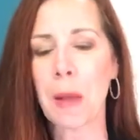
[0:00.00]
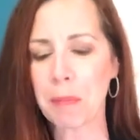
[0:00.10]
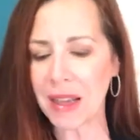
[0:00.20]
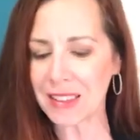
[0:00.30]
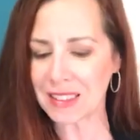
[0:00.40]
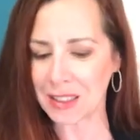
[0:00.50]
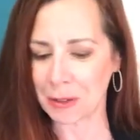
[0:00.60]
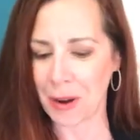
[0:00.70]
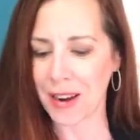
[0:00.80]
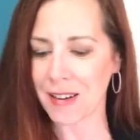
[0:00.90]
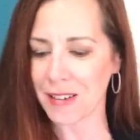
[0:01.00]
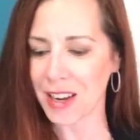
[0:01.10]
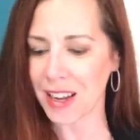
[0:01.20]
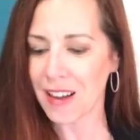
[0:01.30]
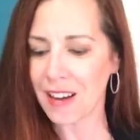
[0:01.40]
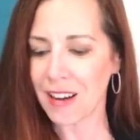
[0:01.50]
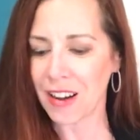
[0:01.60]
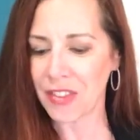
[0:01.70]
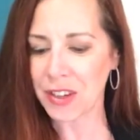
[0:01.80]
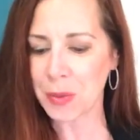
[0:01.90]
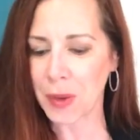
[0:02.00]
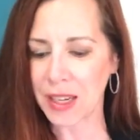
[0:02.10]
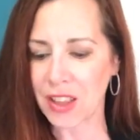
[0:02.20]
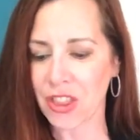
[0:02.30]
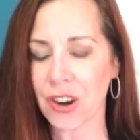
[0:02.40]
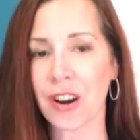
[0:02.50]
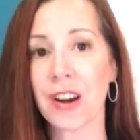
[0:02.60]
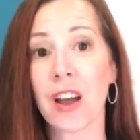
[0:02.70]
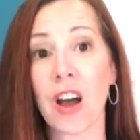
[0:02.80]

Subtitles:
Palliser Winery on the 23rd.